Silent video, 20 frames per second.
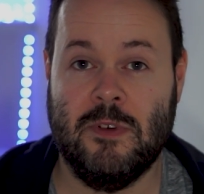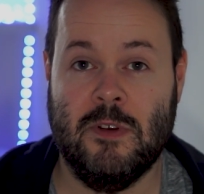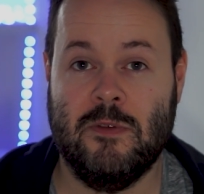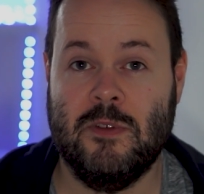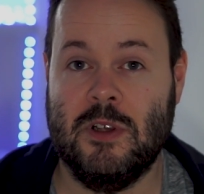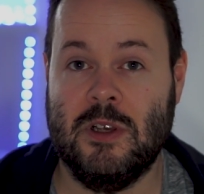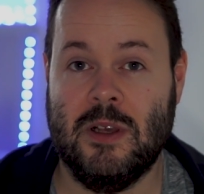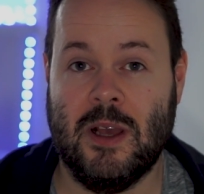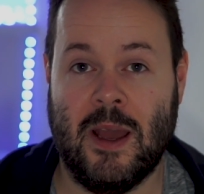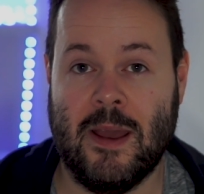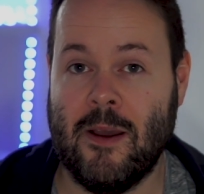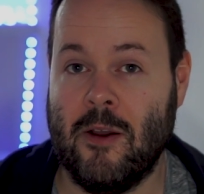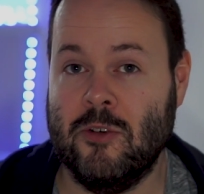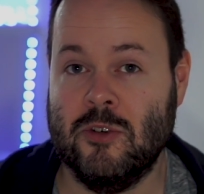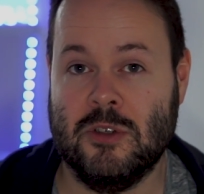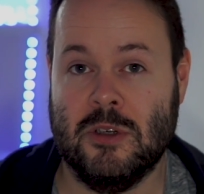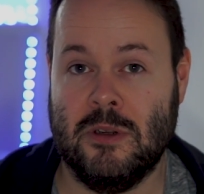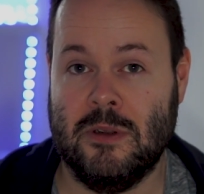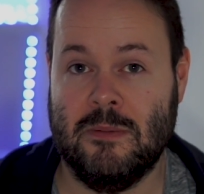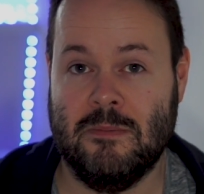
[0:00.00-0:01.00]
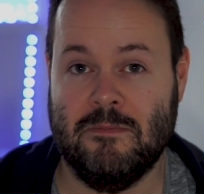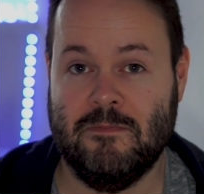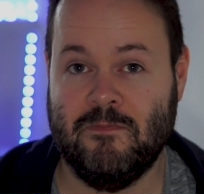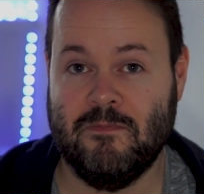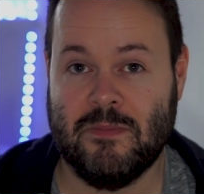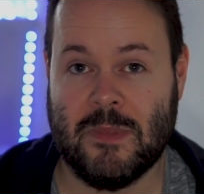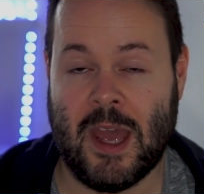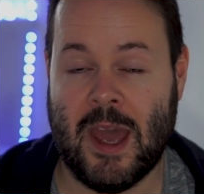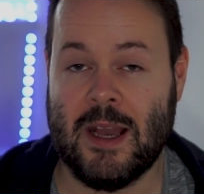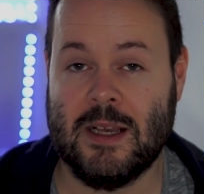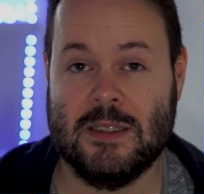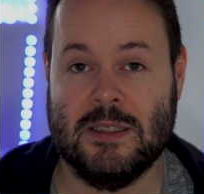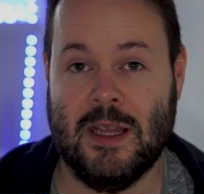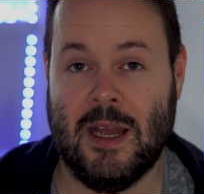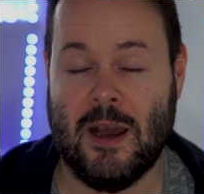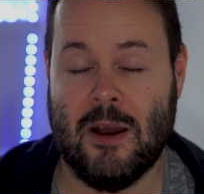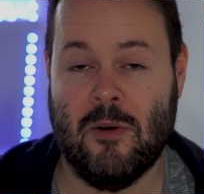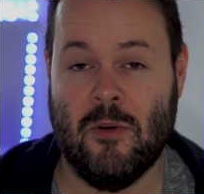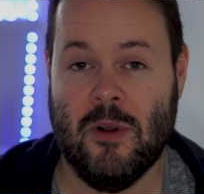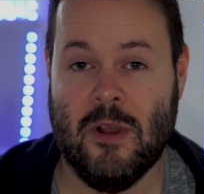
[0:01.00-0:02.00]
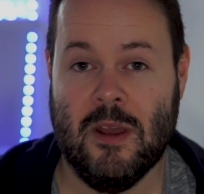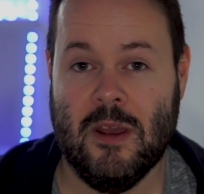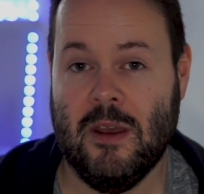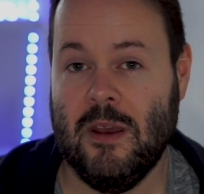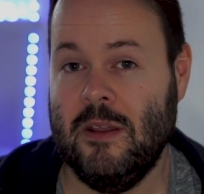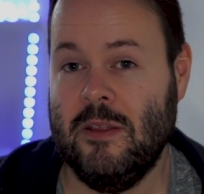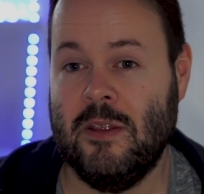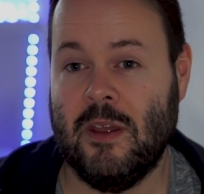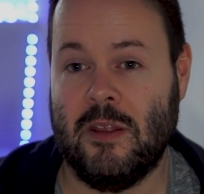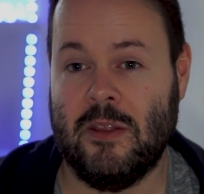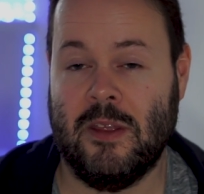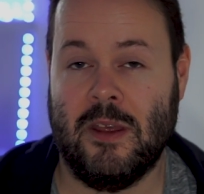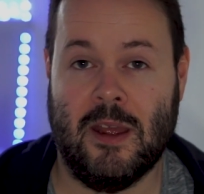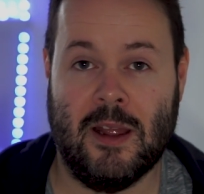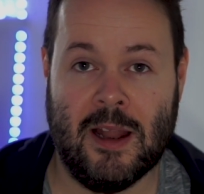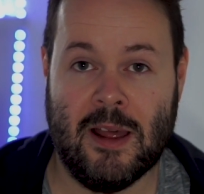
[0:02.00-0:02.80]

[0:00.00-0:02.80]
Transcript: 5800X now, that the